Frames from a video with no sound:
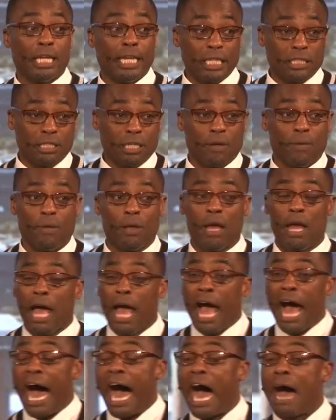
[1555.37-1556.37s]
Listen,
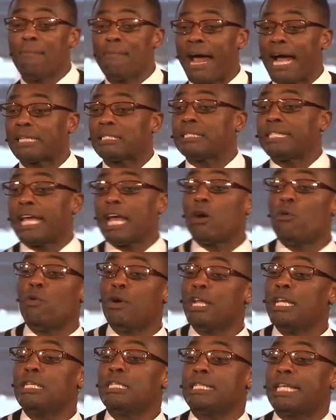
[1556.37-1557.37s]
I'm not saying
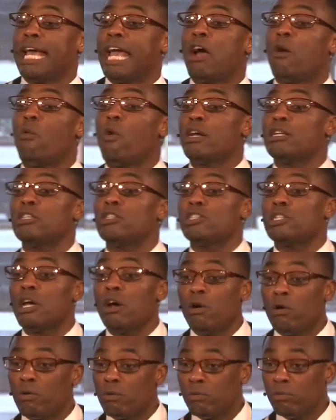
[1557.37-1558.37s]
what he said wasn't
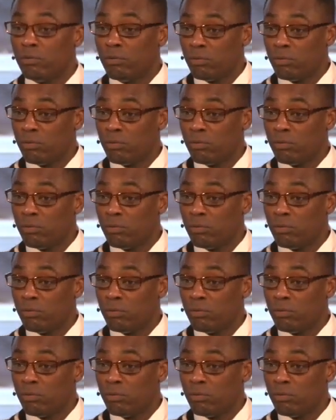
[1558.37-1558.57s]
so.